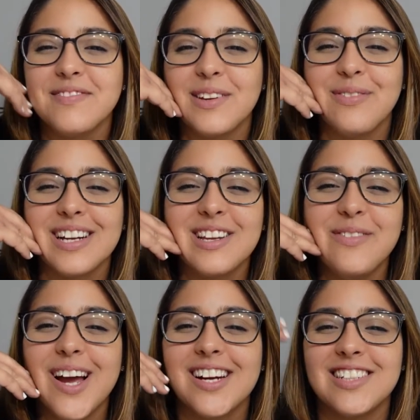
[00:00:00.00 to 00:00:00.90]
The fact that
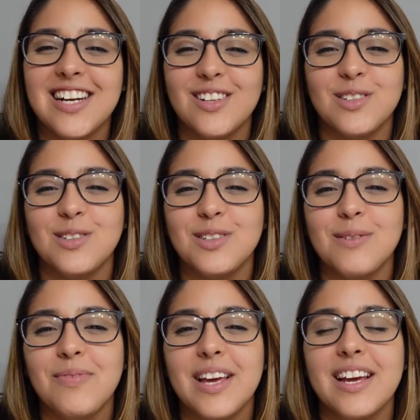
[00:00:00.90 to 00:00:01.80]
we actually got to do
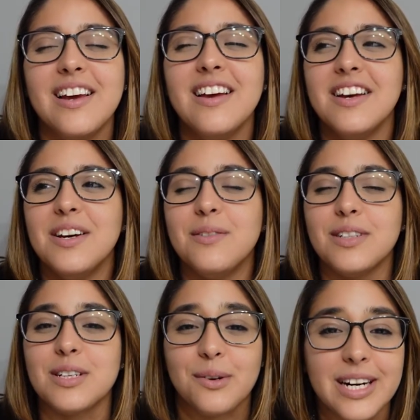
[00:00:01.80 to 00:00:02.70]
something
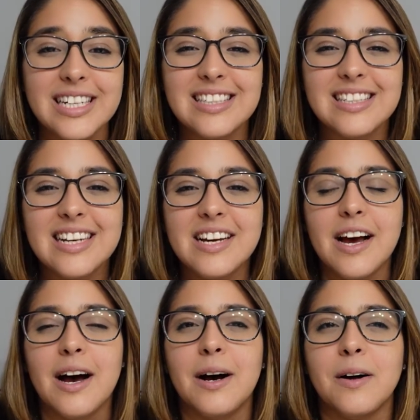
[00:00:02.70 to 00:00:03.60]
was great.
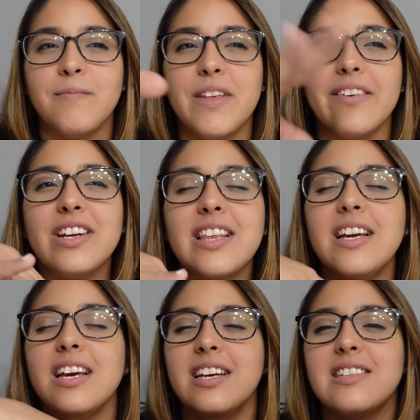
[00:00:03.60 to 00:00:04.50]

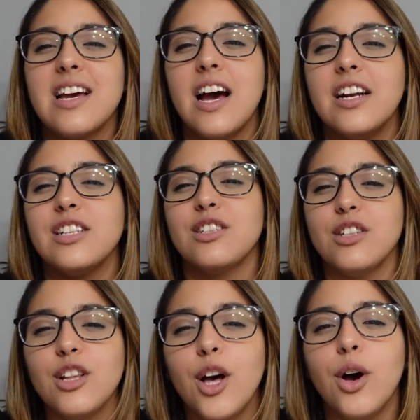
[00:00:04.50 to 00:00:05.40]
Everything is kind of
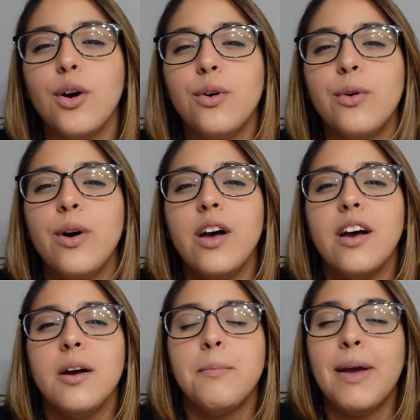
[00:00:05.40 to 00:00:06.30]
slow
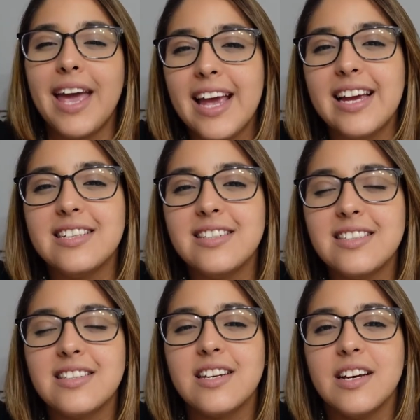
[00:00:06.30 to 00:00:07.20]

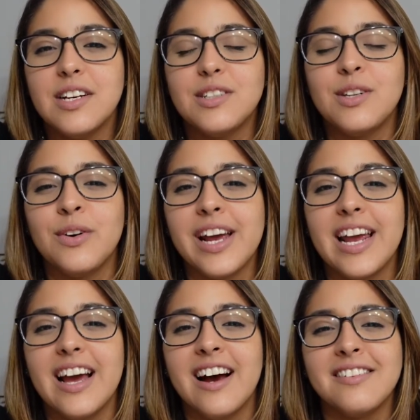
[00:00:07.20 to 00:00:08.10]
paced, so
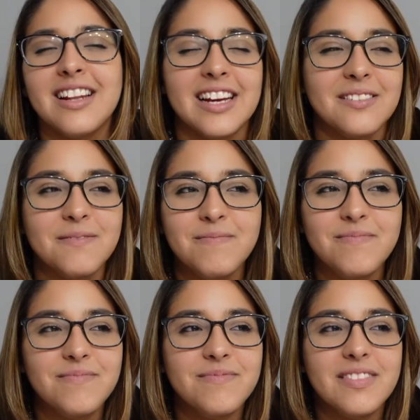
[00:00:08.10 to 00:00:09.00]
I like
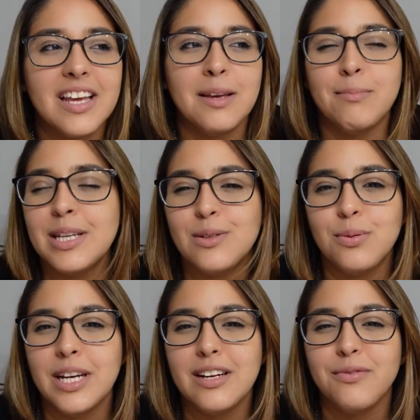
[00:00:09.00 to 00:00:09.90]
in
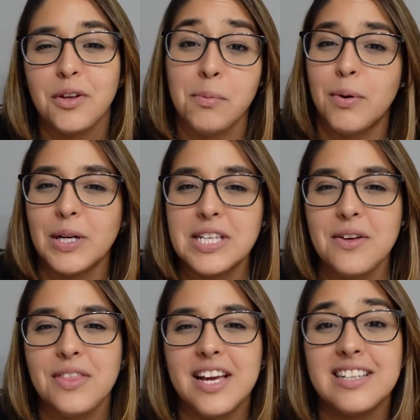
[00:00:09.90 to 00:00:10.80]
between for the
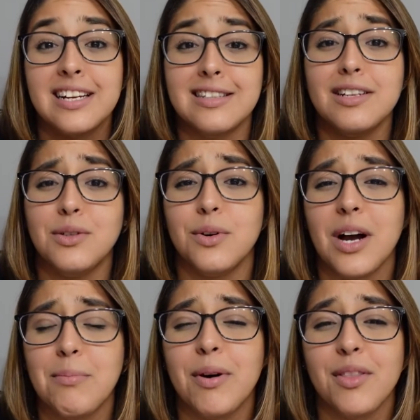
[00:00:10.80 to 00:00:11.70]
ponytail things, I did do a
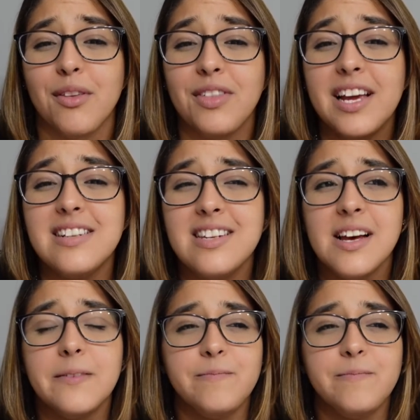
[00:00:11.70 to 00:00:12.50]
couple other things.